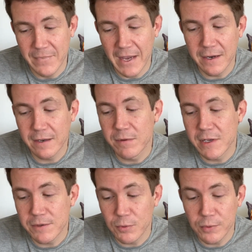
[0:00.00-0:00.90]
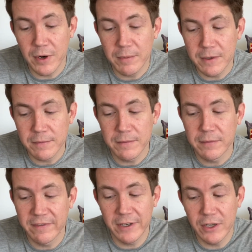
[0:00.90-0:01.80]
And it can be a small problem,
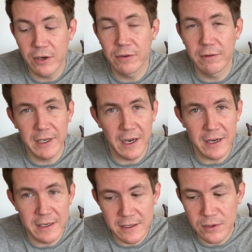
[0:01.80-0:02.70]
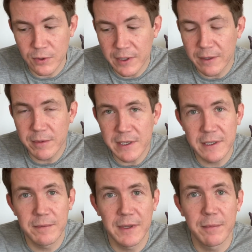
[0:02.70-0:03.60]
very concrete guidance, or it can be
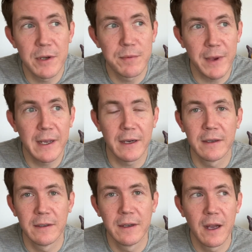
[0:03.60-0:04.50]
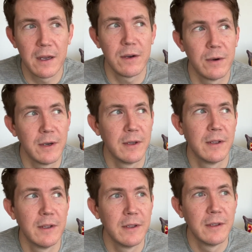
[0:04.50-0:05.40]
something much bigger. Oh,
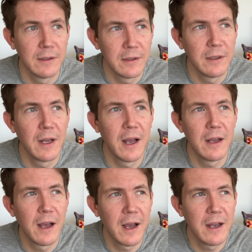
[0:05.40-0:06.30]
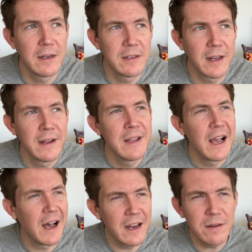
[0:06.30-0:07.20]
I understand.
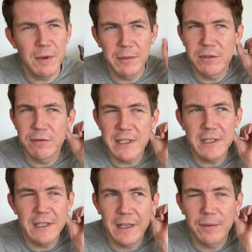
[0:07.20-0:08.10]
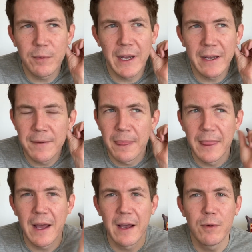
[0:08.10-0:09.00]
I had a moment recently where
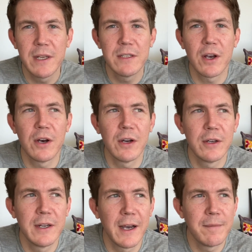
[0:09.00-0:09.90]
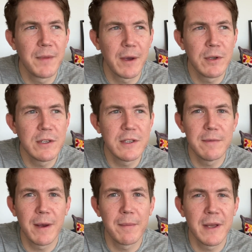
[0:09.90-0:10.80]
I went on, um, I went to see
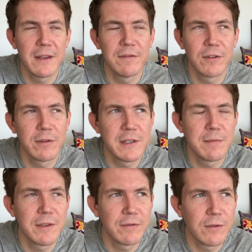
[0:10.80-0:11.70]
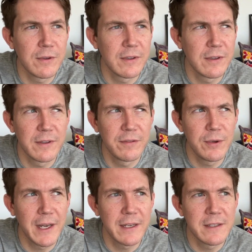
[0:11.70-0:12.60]
my mother for Christmas for a few
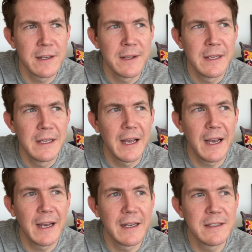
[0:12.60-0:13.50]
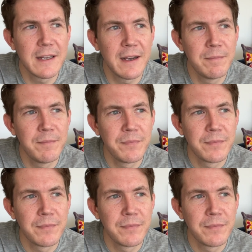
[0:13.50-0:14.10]
days, and um,